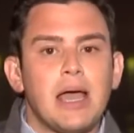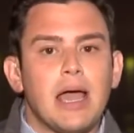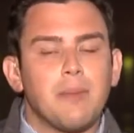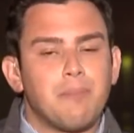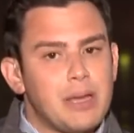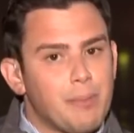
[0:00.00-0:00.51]

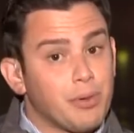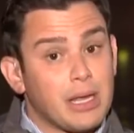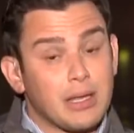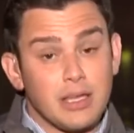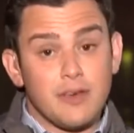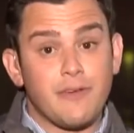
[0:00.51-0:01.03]
And people
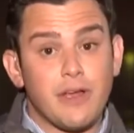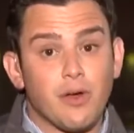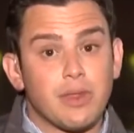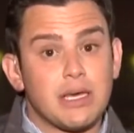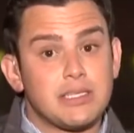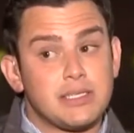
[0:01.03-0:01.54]
that live
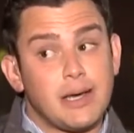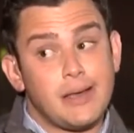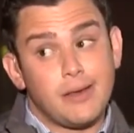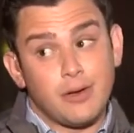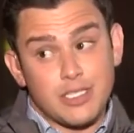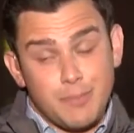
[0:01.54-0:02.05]
here, they say
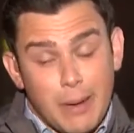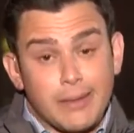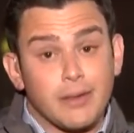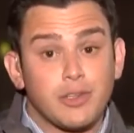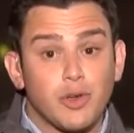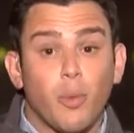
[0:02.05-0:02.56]
they're
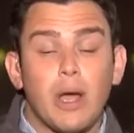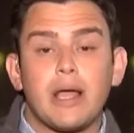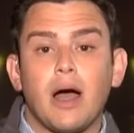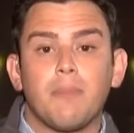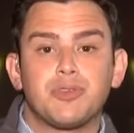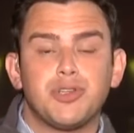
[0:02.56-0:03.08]
expecting to
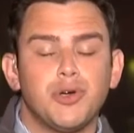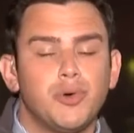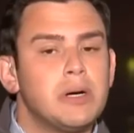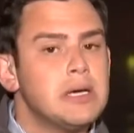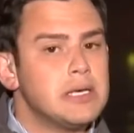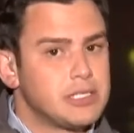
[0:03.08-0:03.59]
wake up to